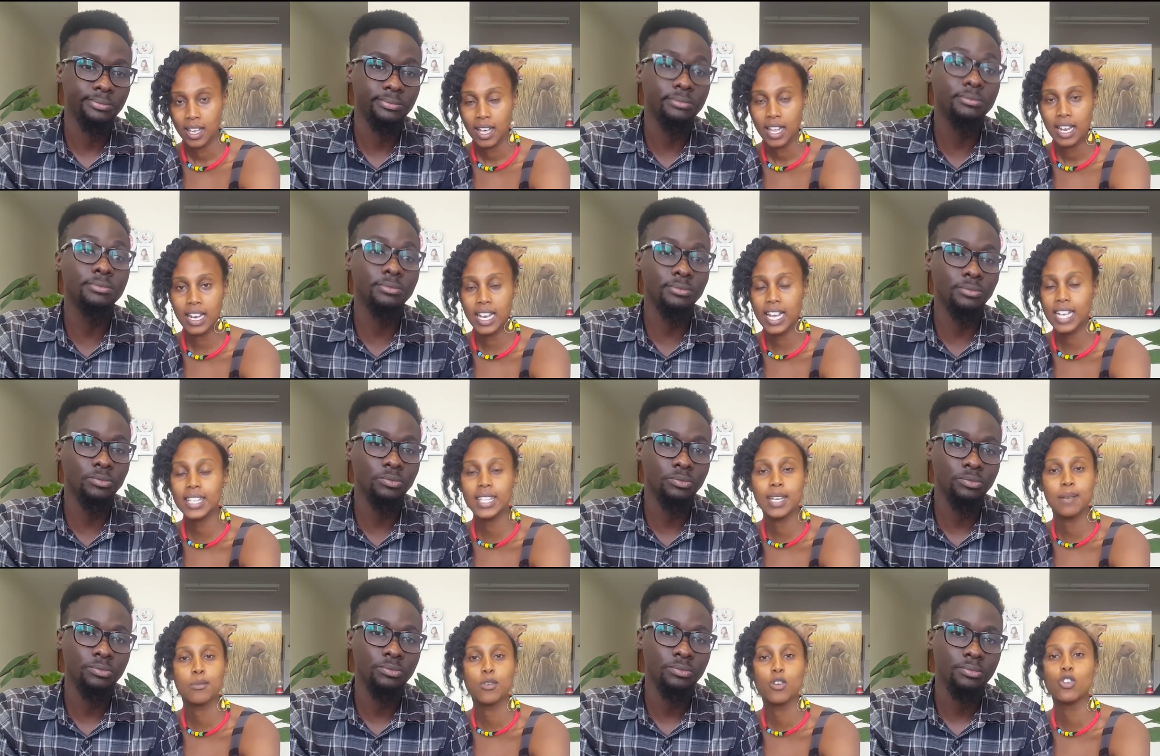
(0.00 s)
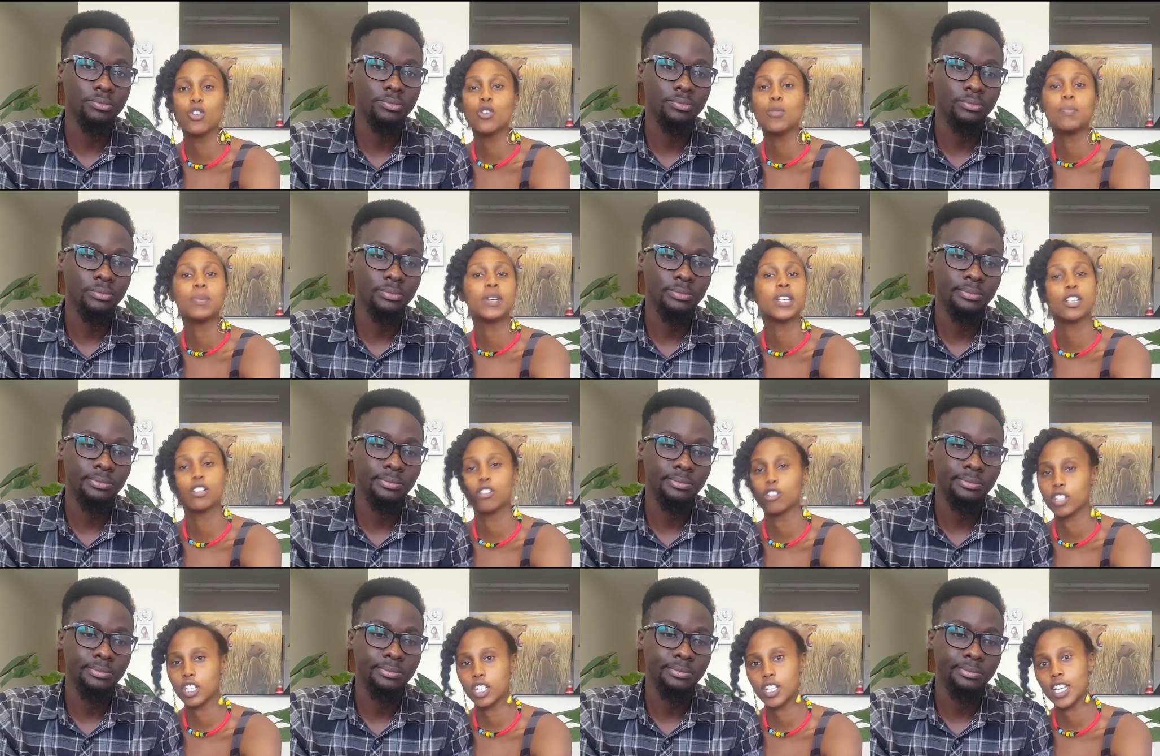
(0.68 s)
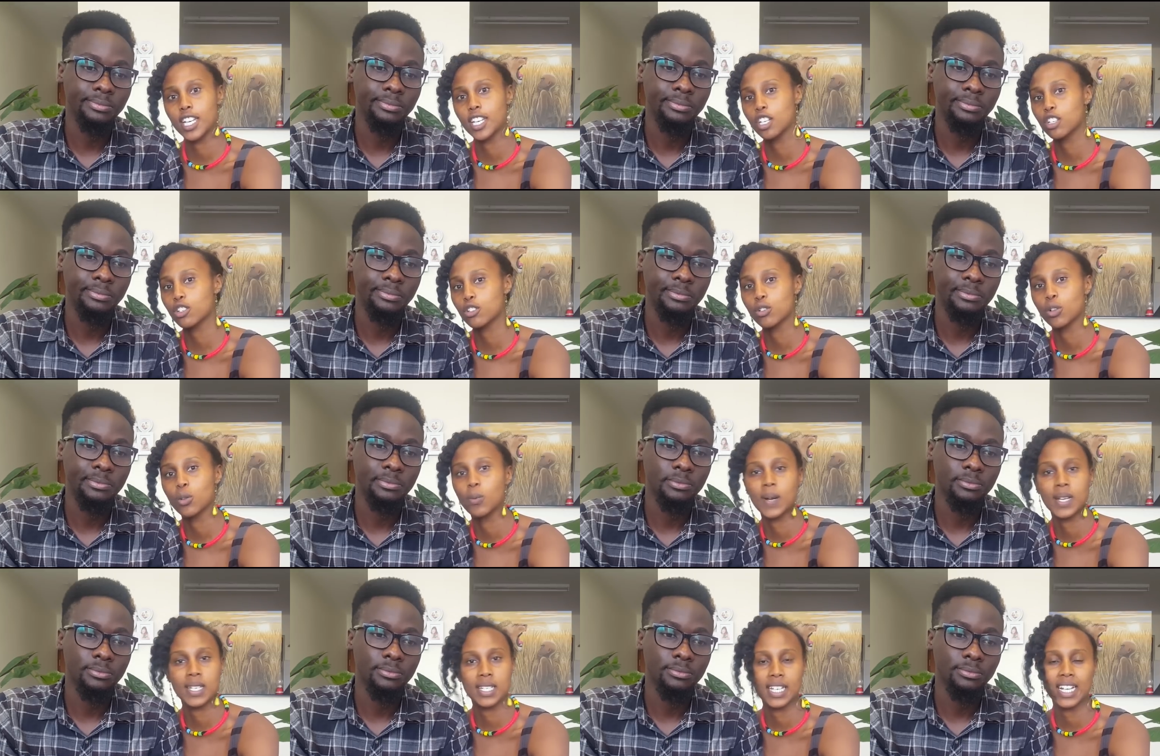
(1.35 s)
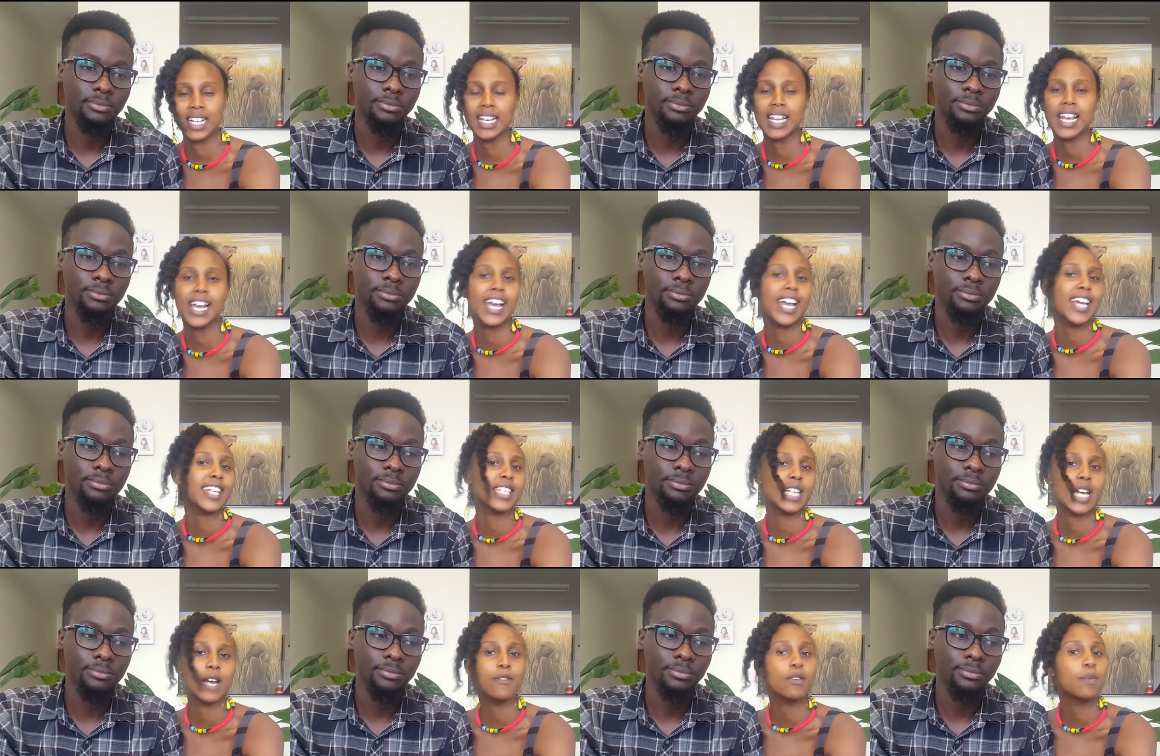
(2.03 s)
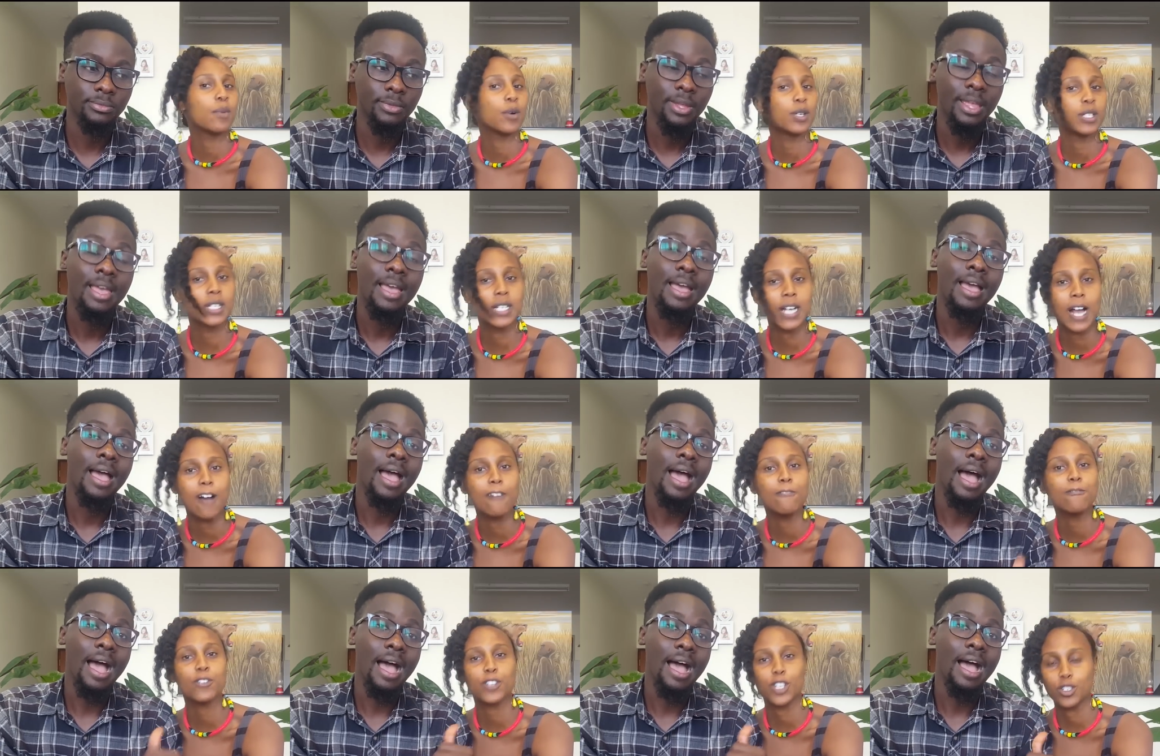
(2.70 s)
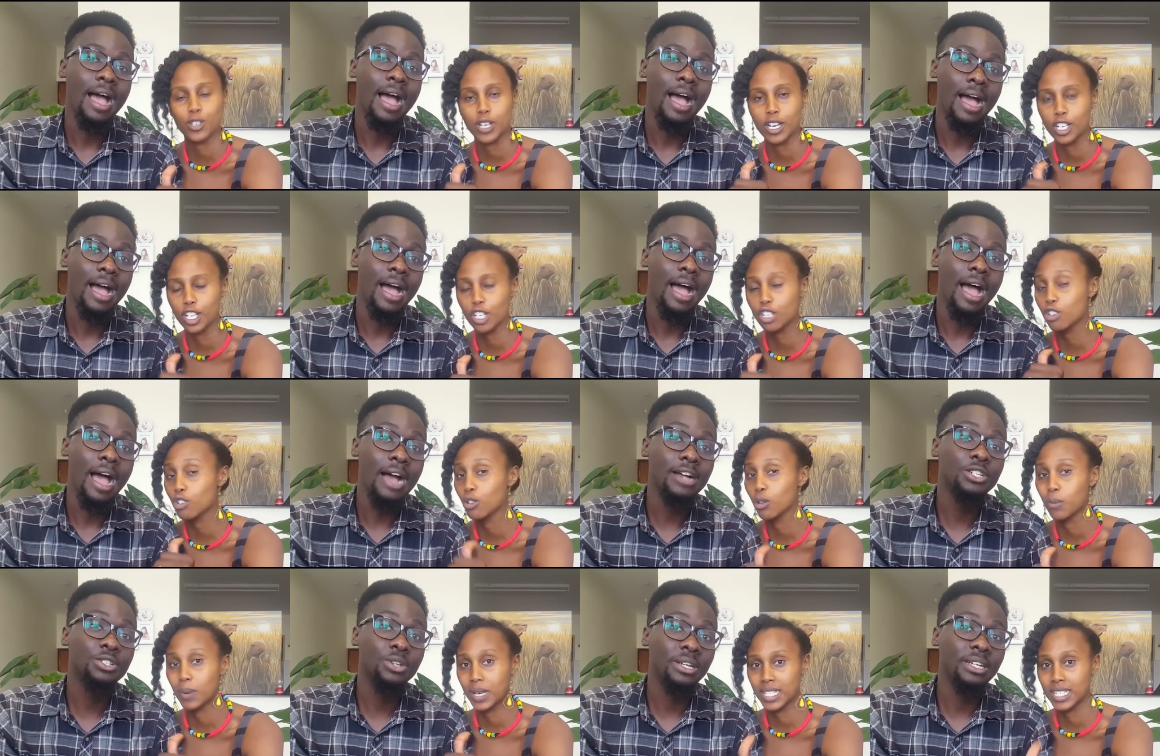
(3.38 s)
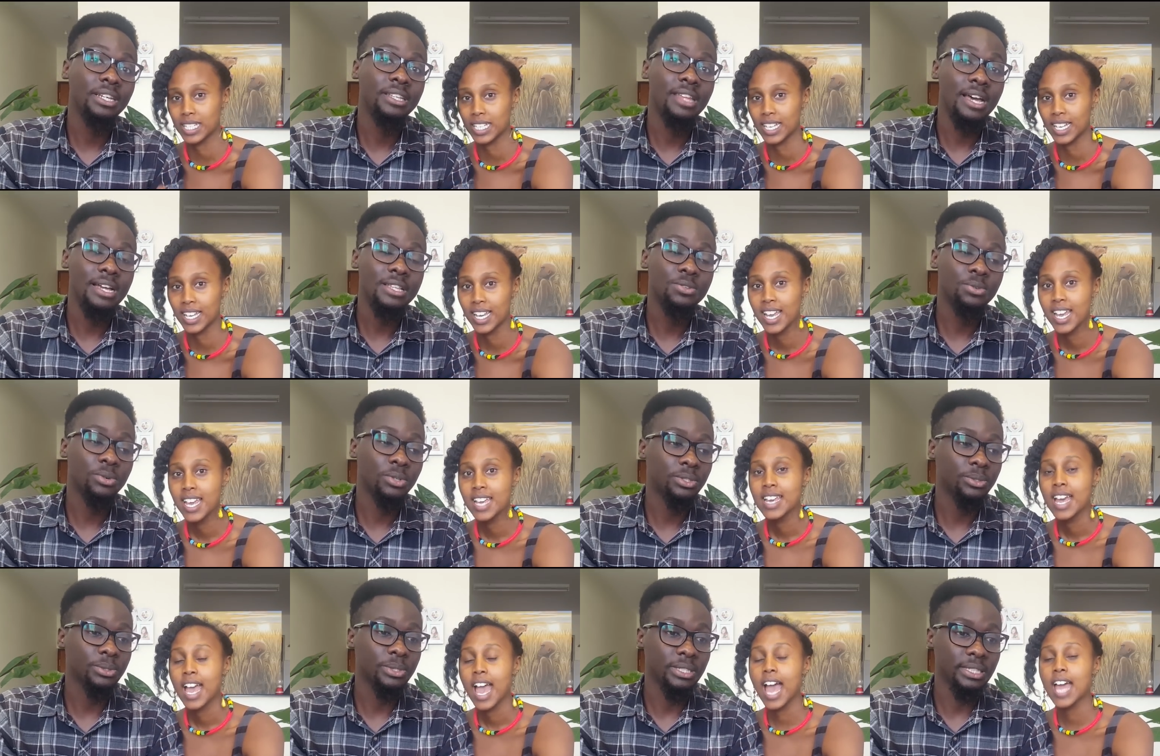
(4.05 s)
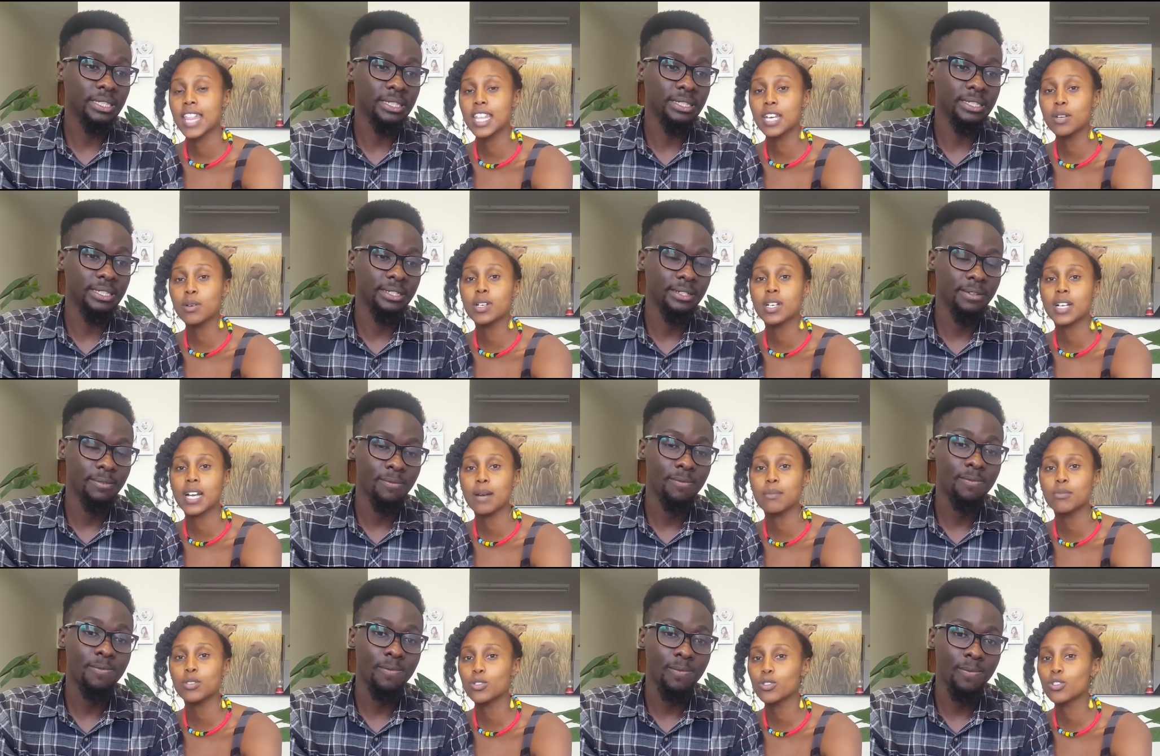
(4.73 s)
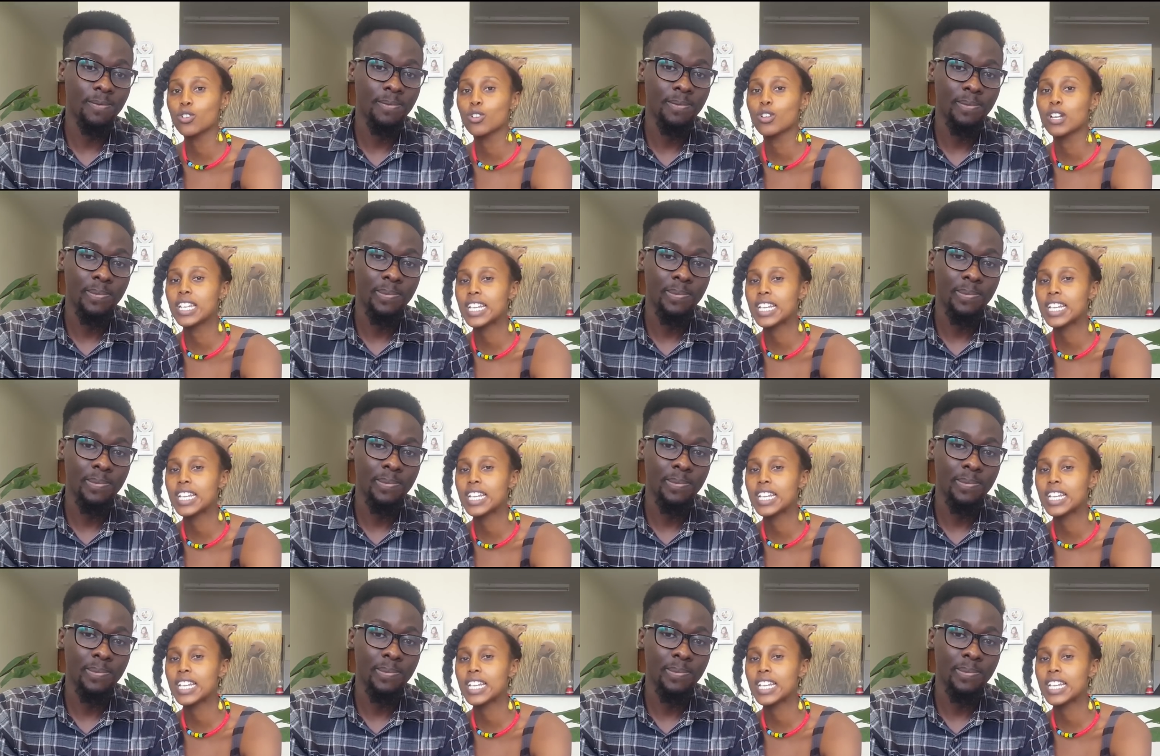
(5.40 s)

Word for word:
Speaker 1: Mm. Let them go big on the traditional wedding. Let everybody come for the traditional Actually, wedding. that's what. and then when it comes mm. to your